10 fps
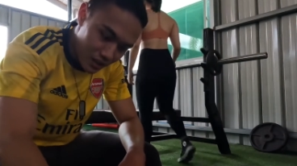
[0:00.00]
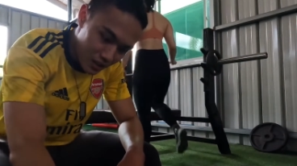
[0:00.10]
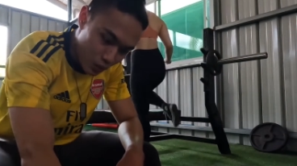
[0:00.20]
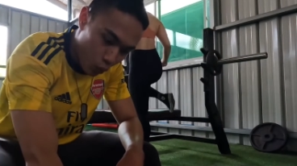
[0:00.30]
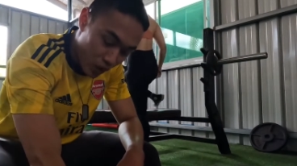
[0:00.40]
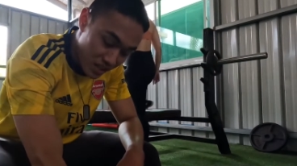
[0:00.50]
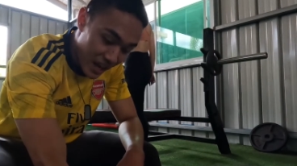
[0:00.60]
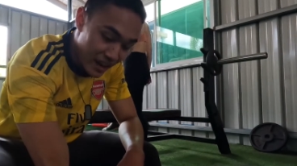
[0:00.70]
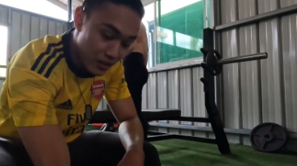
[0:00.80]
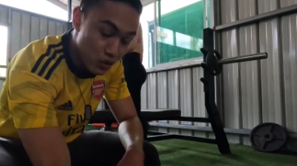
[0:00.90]
is what
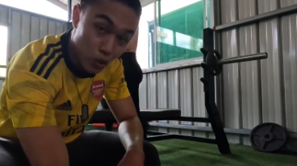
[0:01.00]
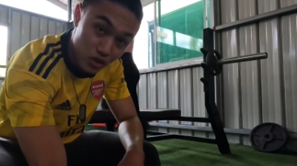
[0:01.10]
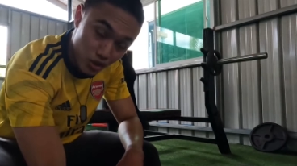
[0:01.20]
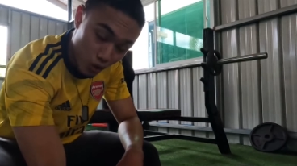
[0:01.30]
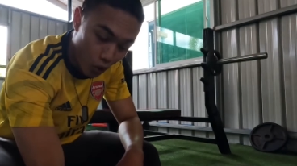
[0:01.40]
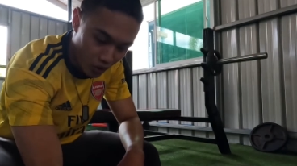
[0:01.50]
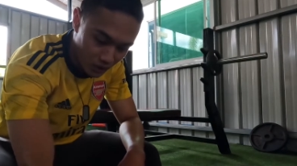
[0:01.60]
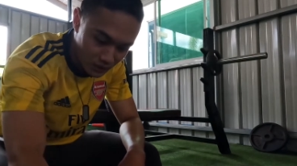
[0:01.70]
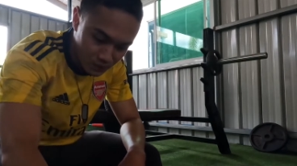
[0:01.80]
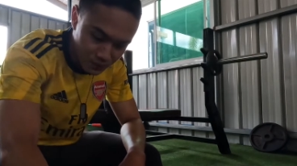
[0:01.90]
is added towards your
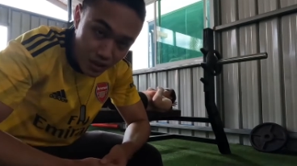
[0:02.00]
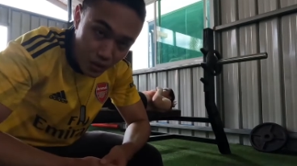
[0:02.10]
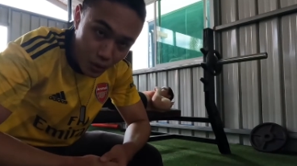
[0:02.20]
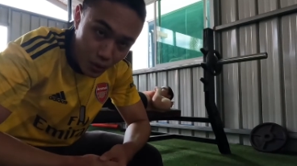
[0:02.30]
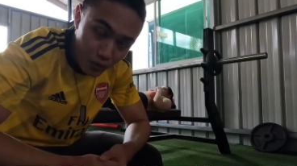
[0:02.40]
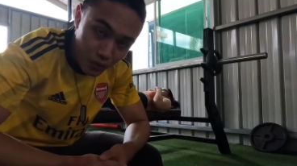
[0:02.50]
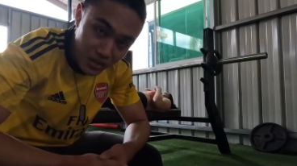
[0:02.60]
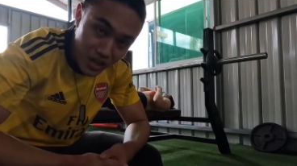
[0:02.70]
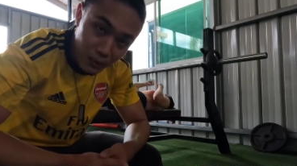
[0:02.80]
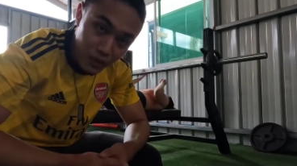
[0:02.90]
total. So,
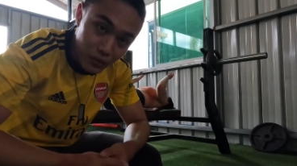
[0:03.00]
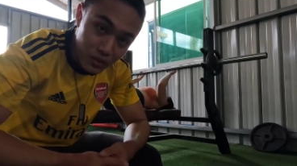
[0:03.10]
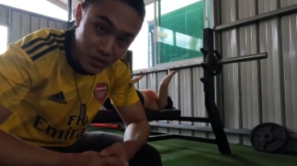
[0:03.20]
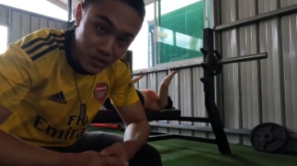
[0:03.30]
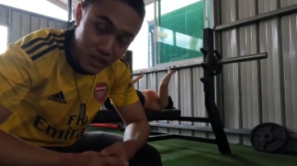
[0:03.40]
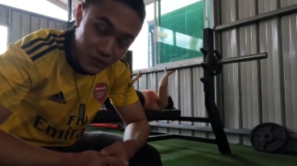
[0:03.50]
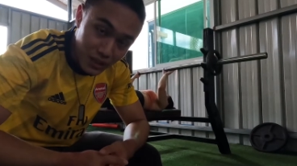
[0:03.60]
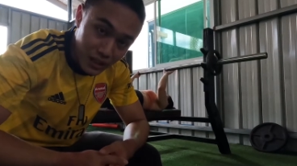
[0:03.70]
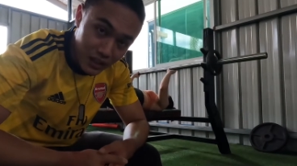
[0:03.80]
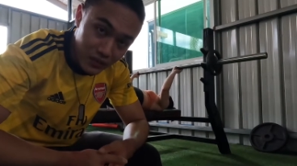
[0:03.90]
for example, if you
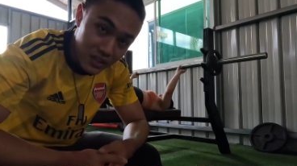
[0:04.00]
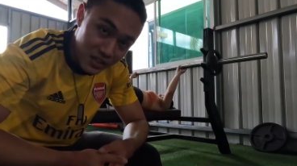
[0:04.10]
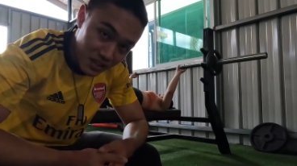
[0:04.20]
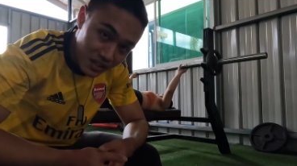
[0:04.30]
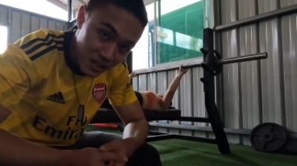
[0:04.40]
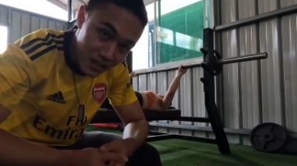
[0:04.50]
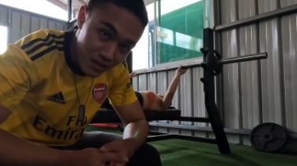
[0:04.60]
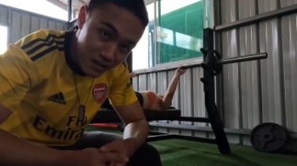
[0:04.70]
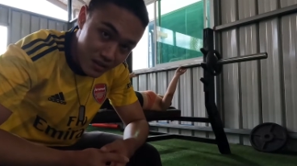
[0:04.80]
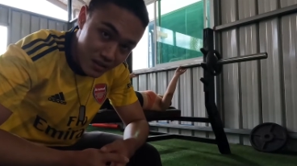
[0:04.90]
successfully lift 60
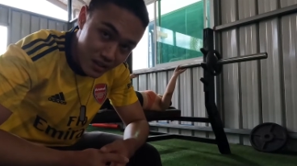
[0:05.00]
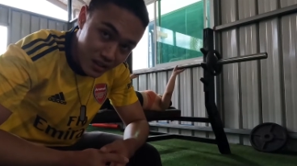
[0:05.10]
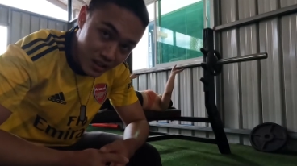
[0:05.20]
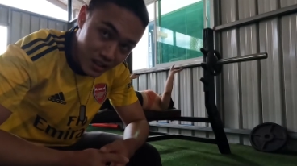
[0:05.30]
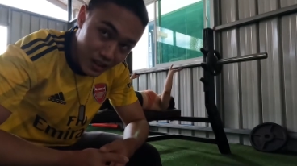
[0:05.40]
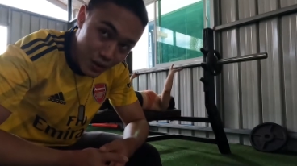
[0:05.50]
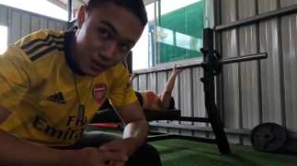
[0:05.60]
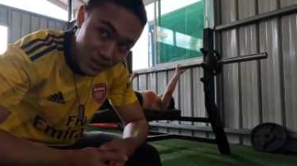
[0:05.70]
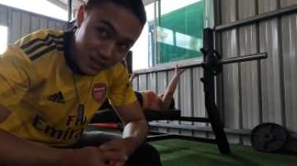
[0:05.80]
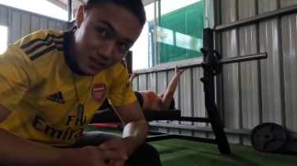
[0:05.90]

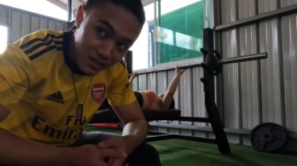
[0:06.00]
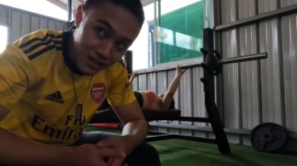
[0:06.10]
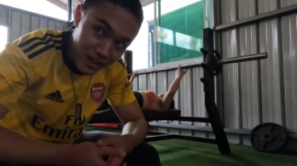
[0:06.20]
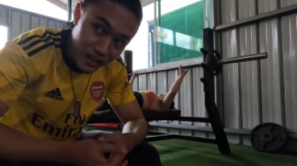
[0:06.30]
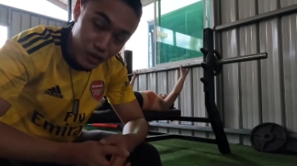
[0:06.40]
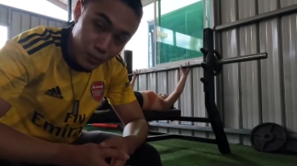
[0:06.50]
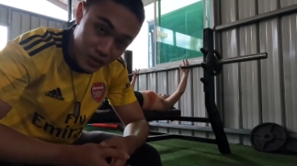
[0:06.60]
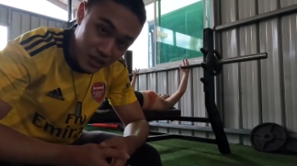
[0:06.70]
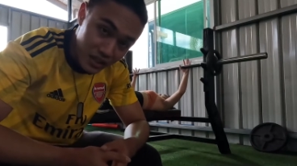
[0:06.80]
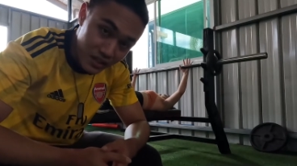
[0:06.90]
kilos, and then you
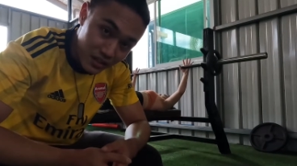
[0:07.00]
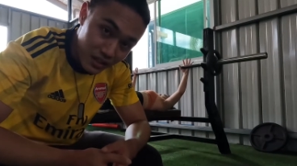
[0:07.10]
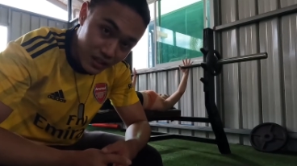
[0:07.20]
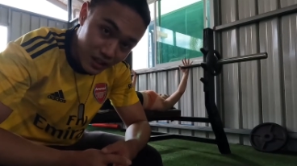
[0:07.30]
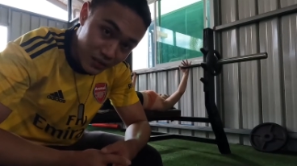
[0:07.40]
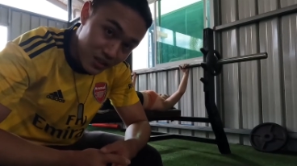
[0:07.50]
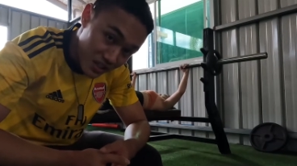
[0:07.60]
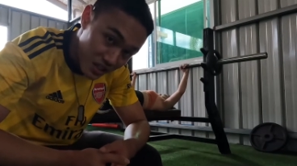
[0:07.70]
proceed to lift